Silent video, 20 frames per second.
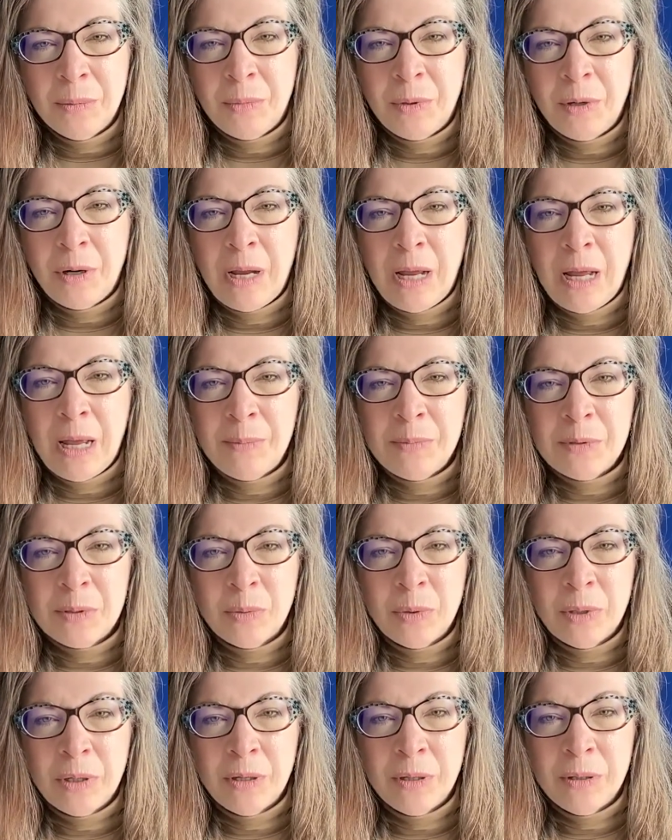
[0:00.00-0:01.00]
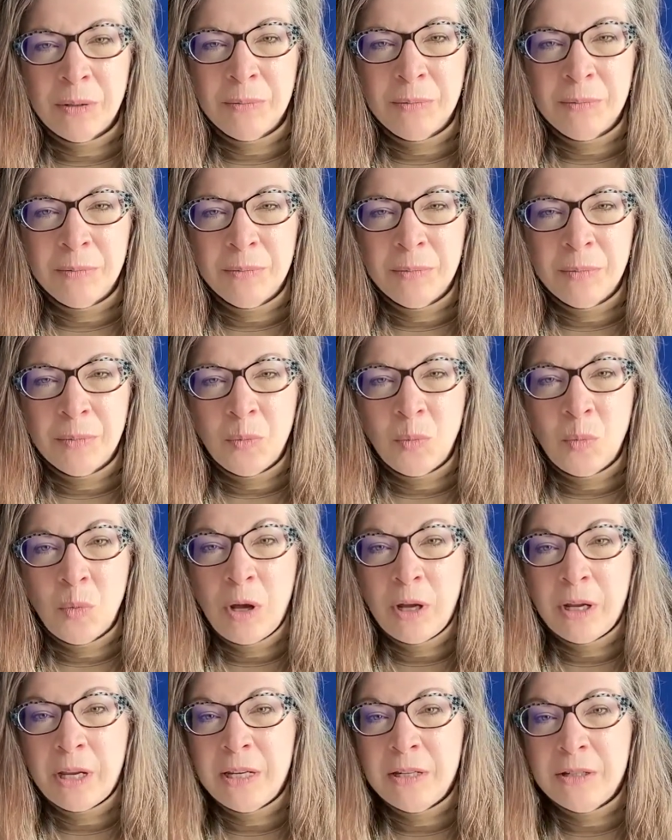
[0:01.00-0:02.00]
Perhaps we're
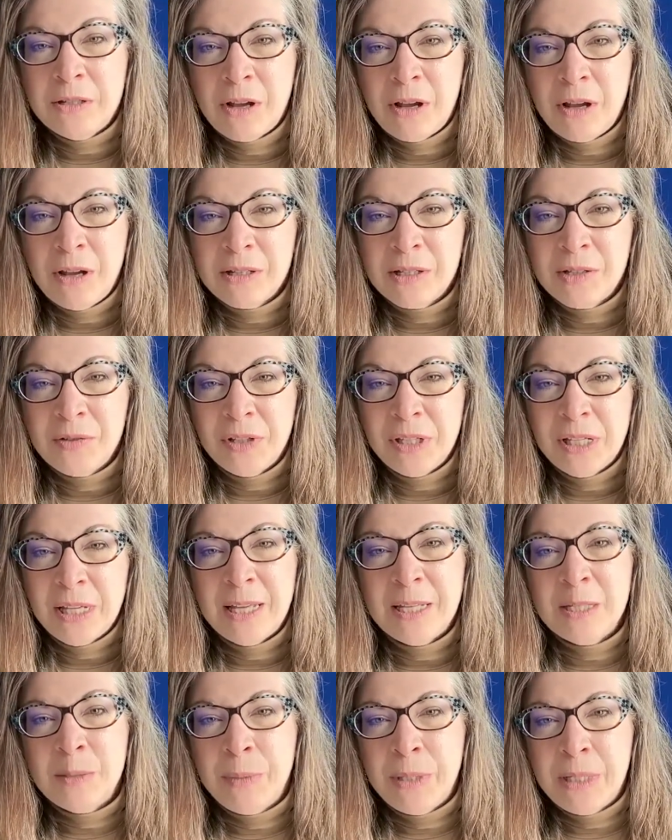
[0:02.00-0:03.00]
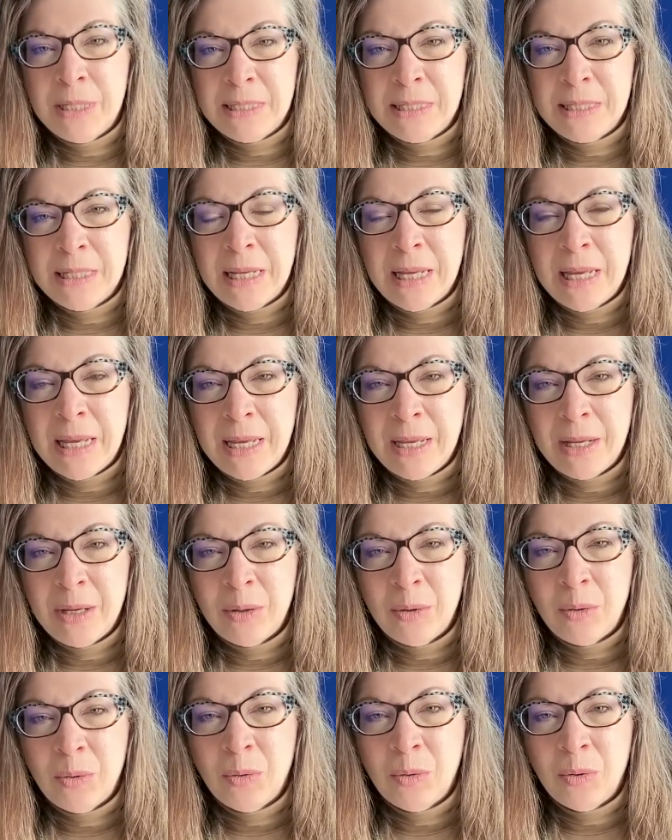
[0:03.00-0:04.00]
walking dogs for the
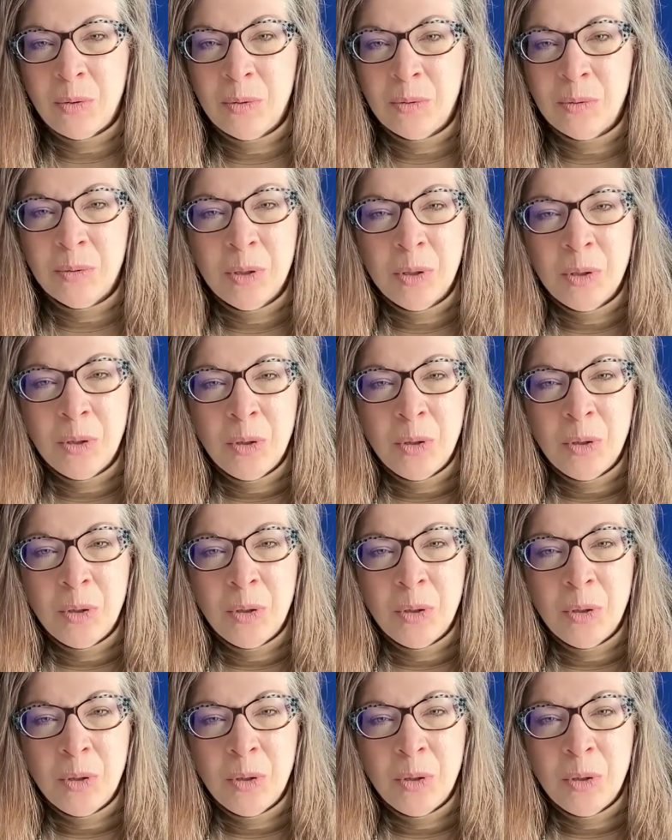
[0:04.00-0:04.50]
SPCA, or